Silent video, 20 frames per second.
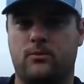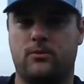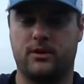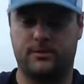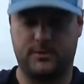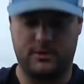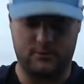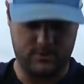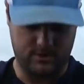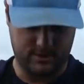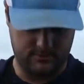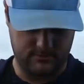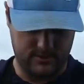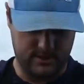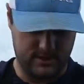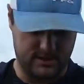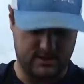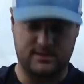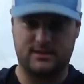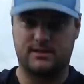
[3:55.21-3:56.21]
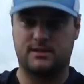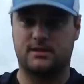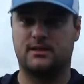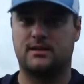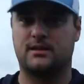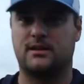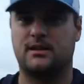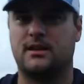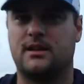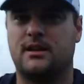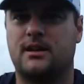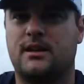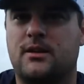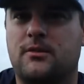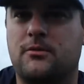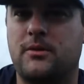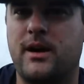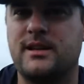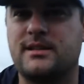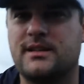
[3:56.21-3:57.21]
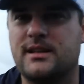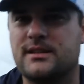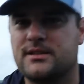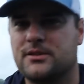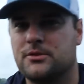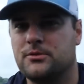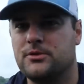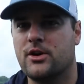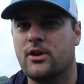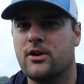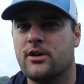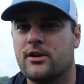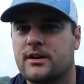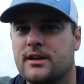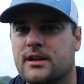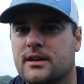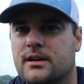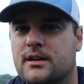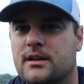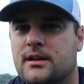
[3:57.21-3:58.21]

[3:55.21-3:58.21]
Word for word: We're gonna be working with these why is that so dark?